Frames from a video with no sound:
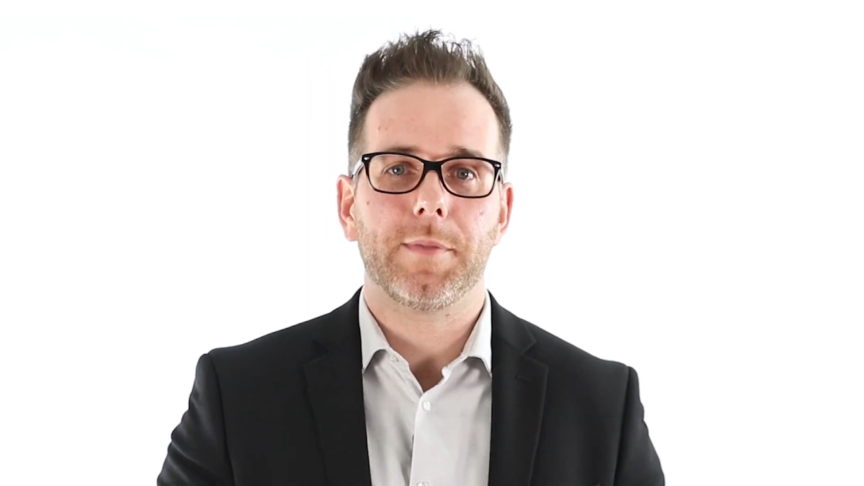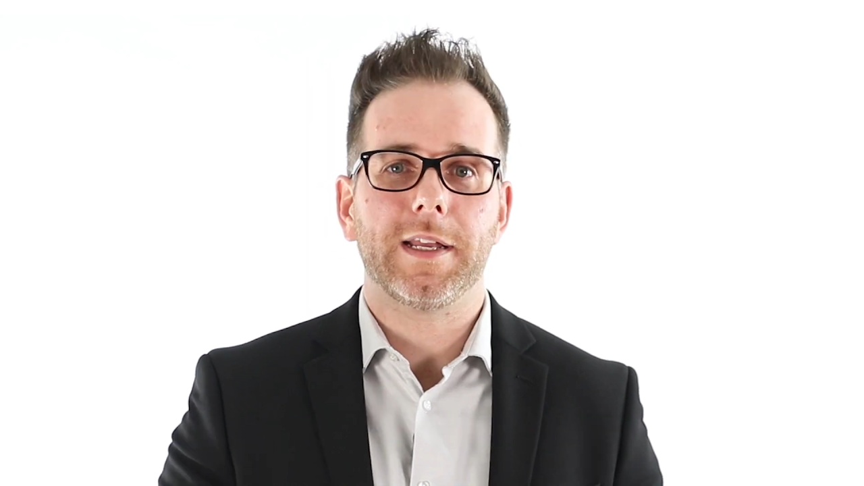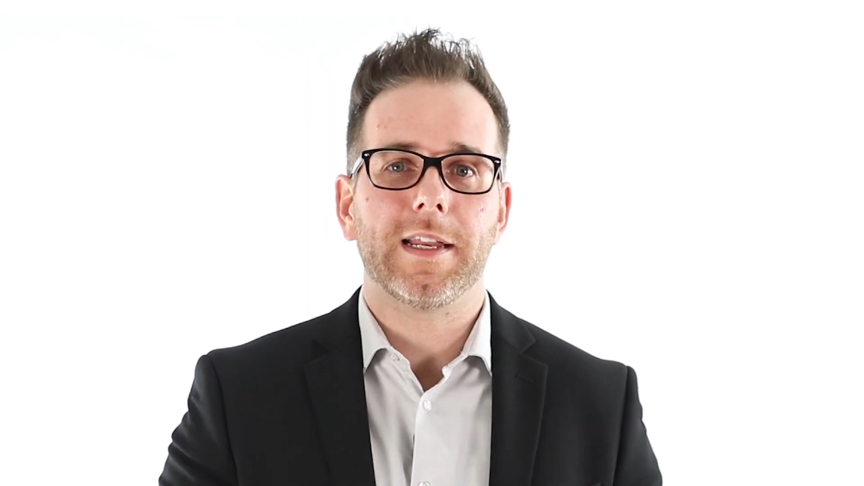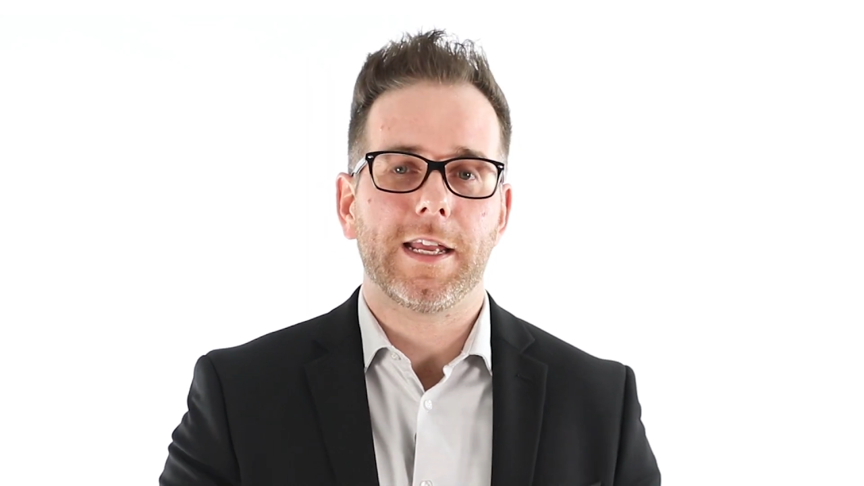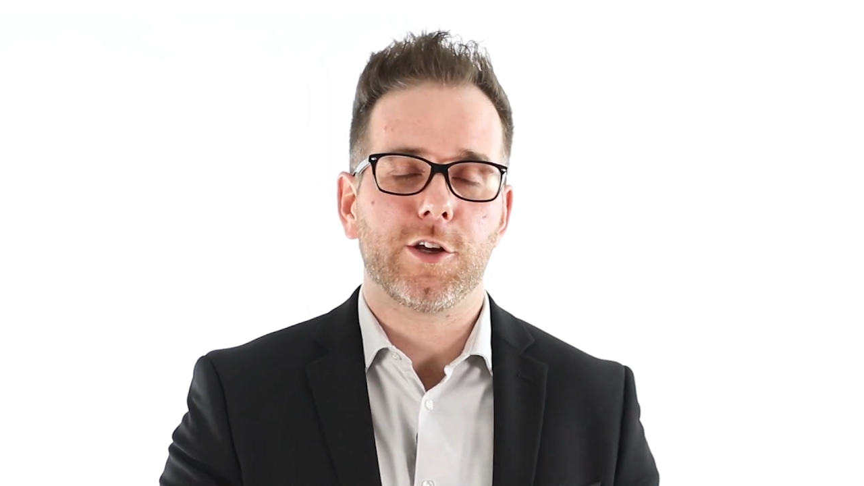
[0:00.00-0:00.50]

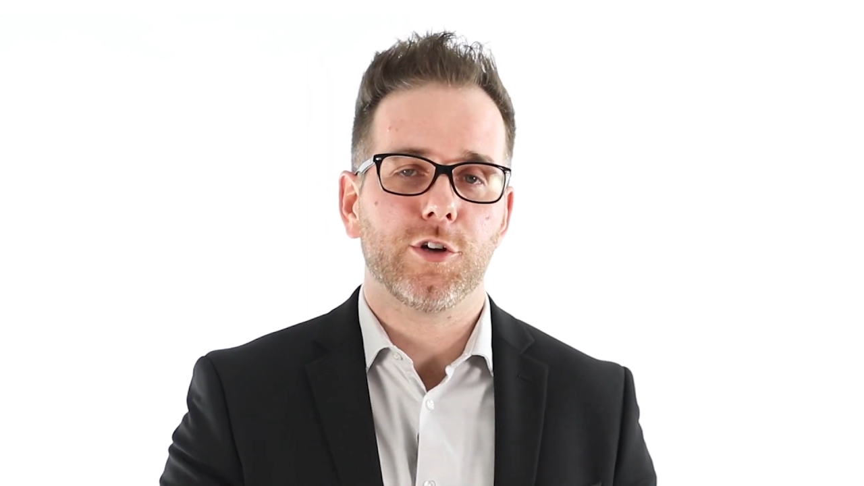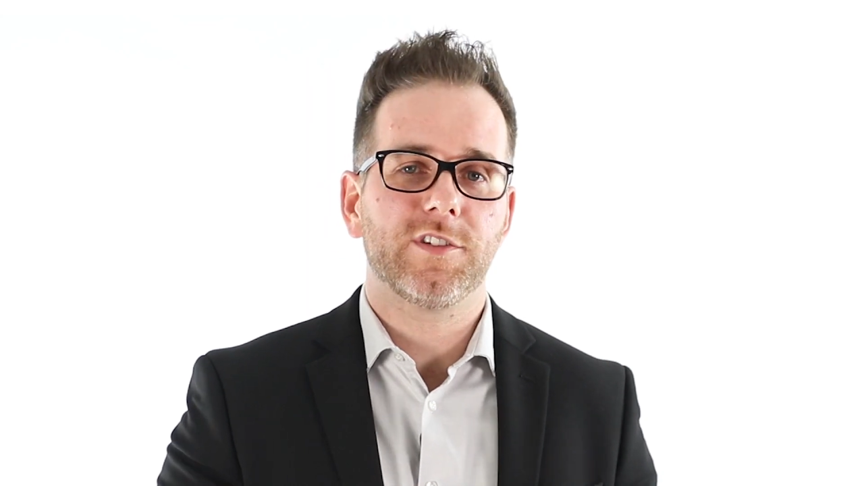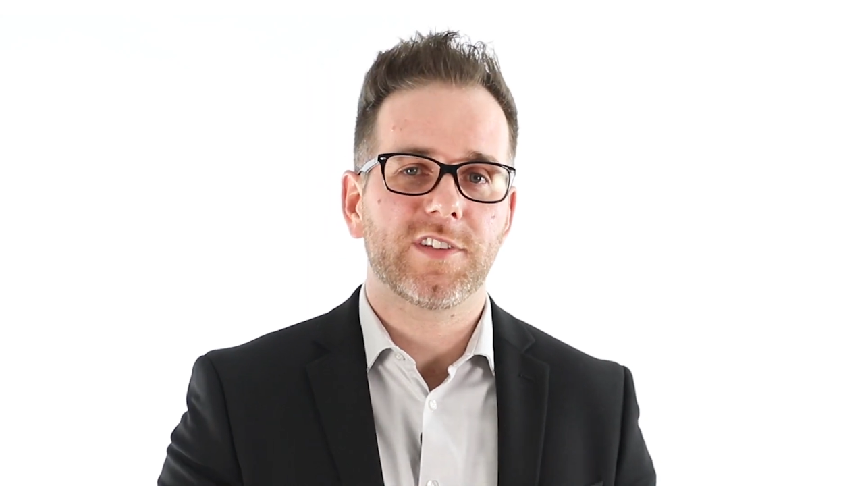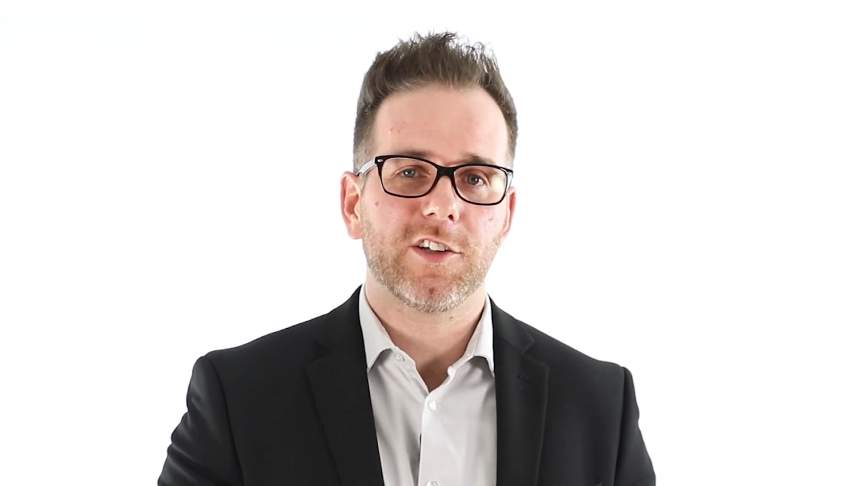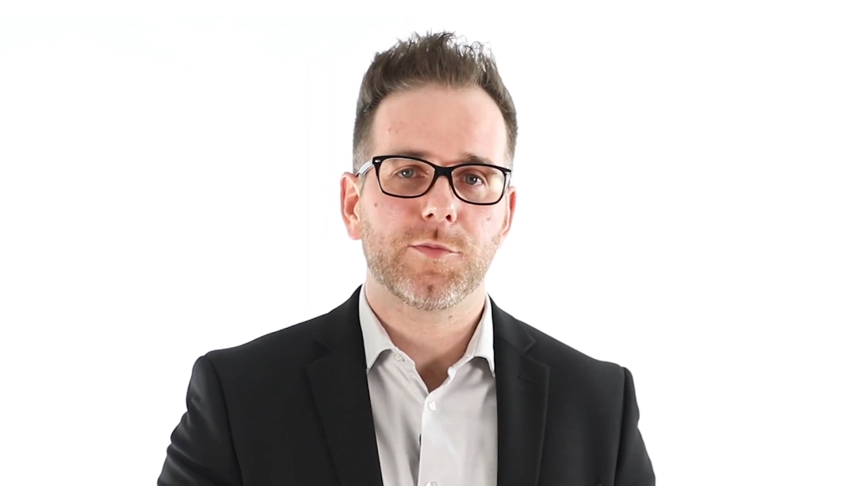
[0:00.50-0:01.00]
being a
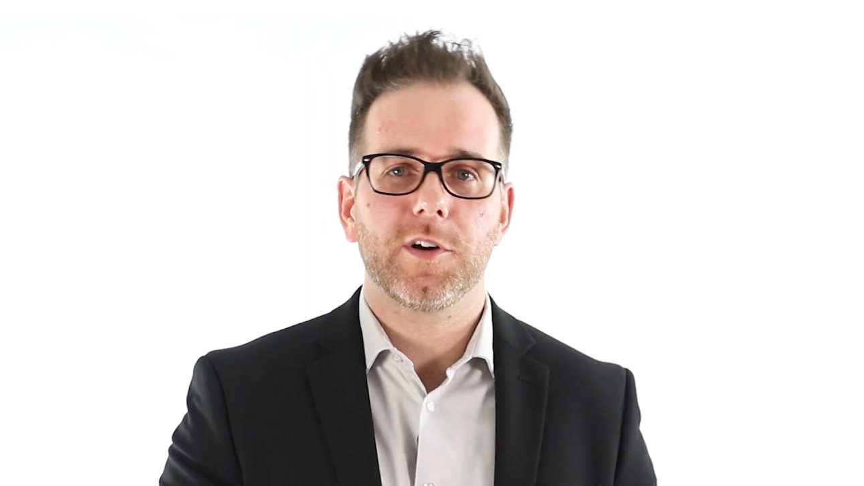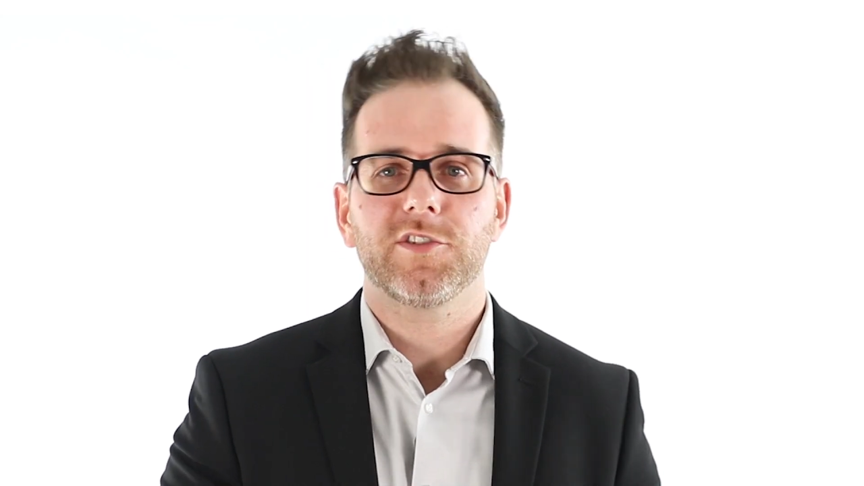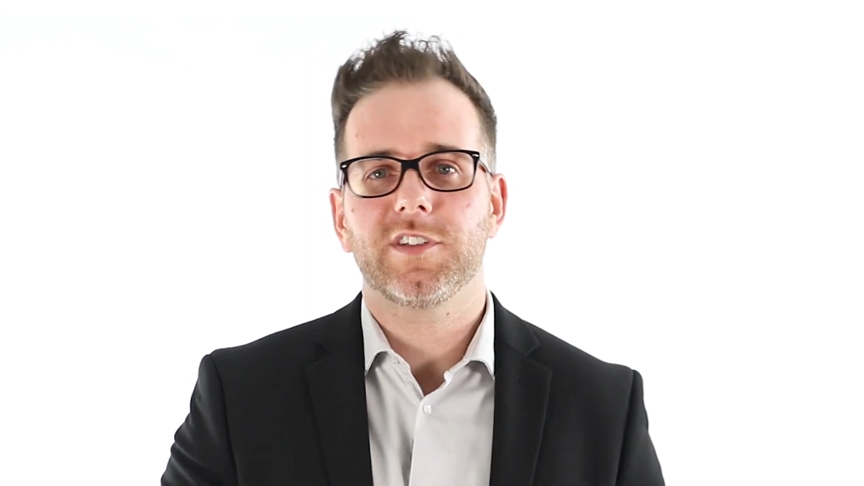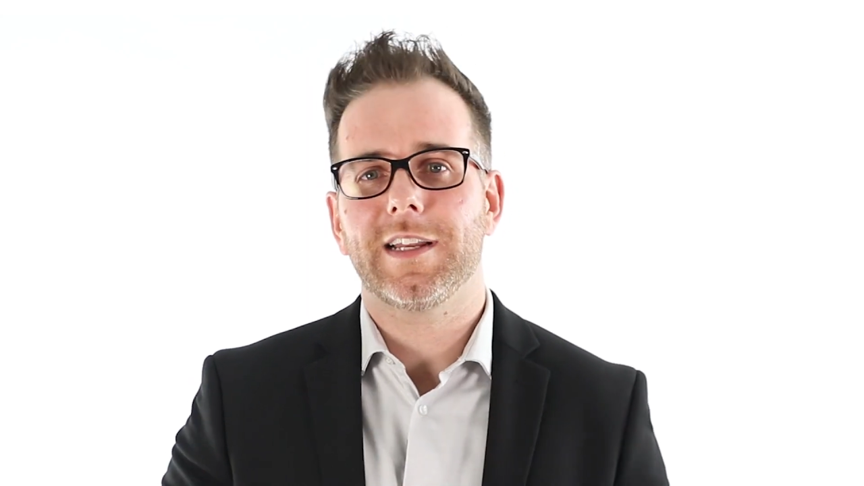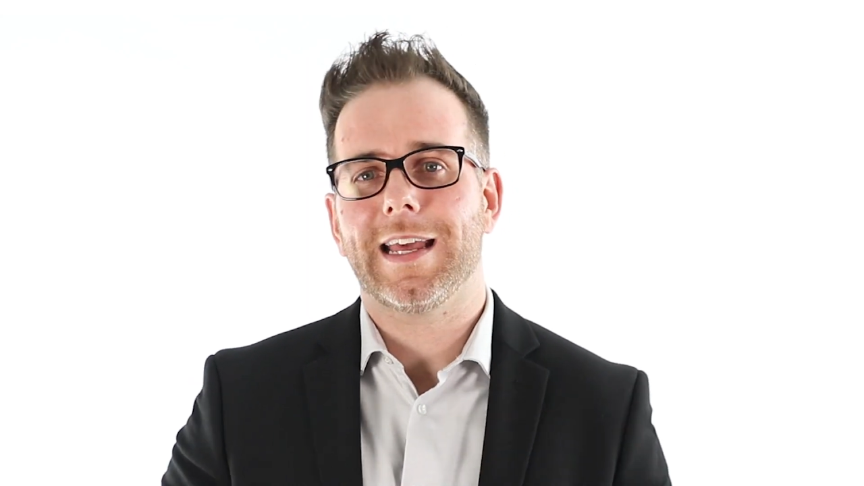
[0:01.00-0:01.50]
good
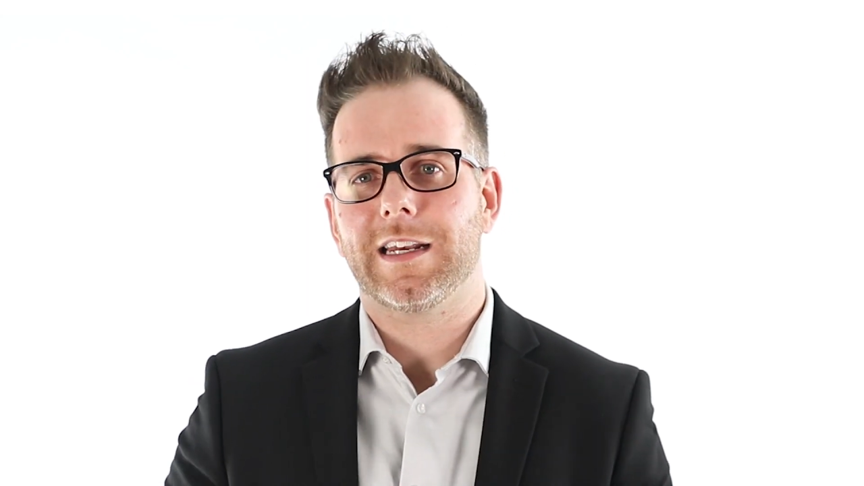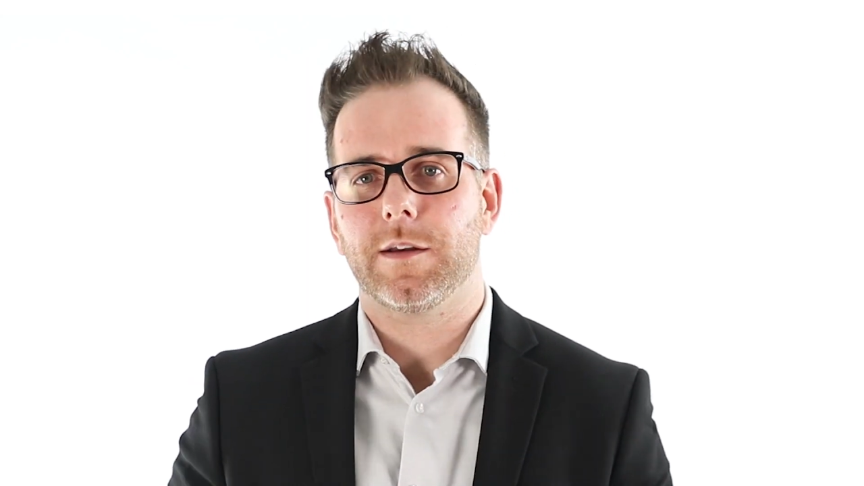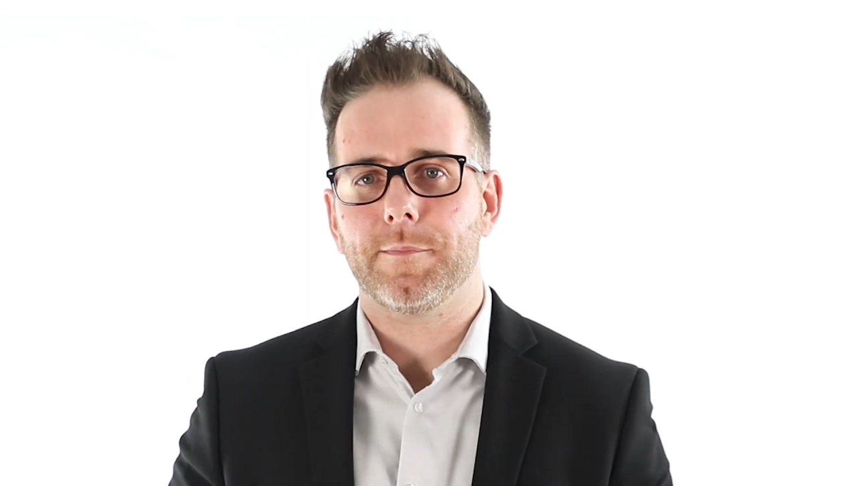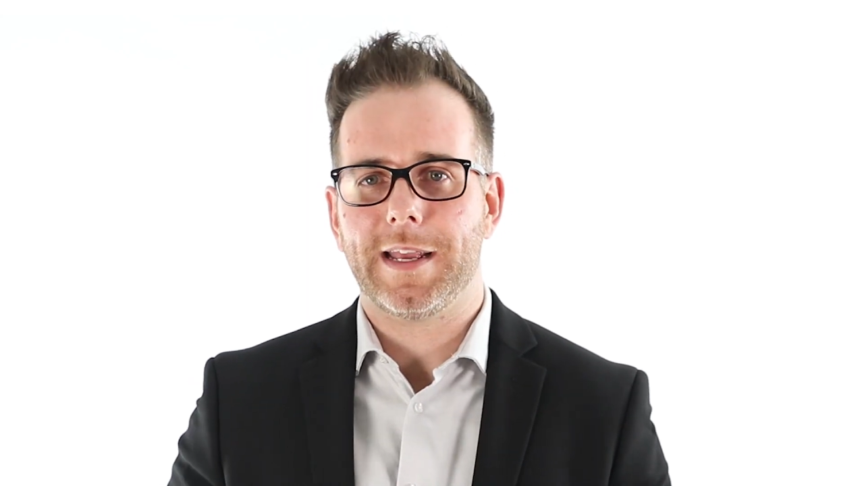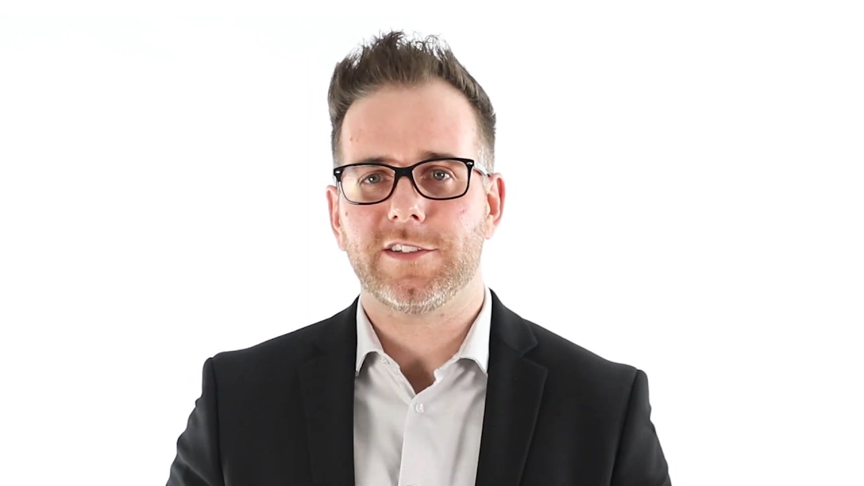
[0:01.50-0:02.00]
salesperson and
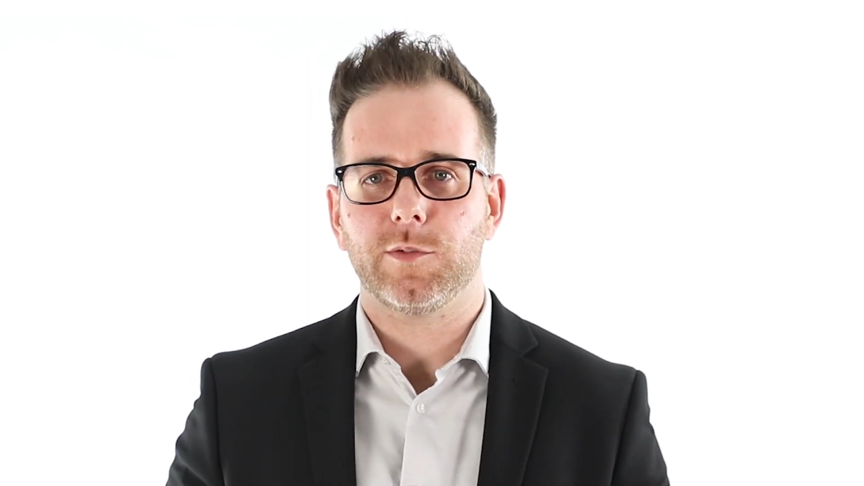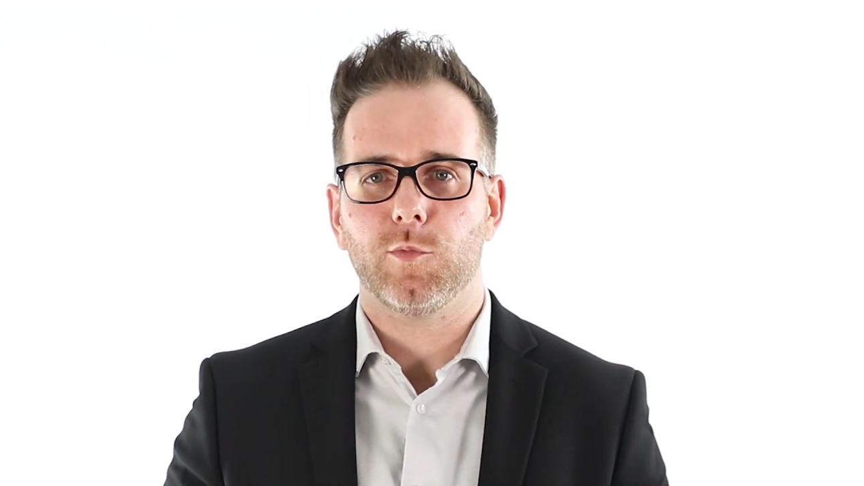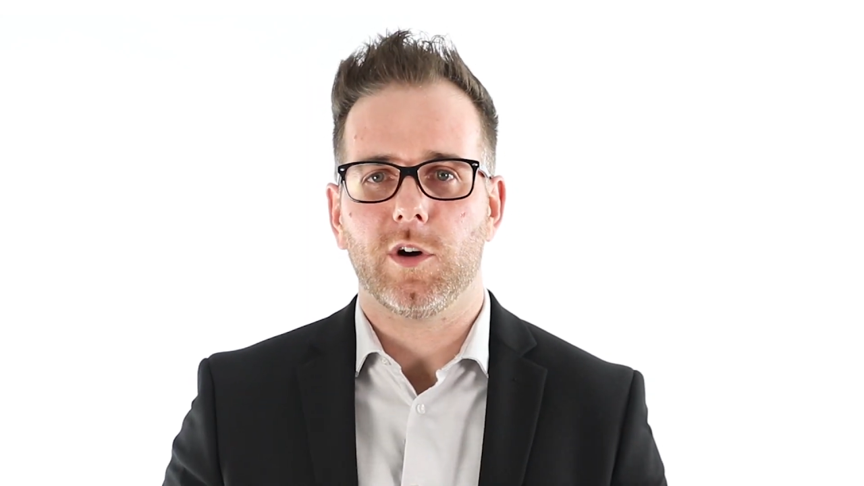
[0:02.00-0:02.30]
an amazing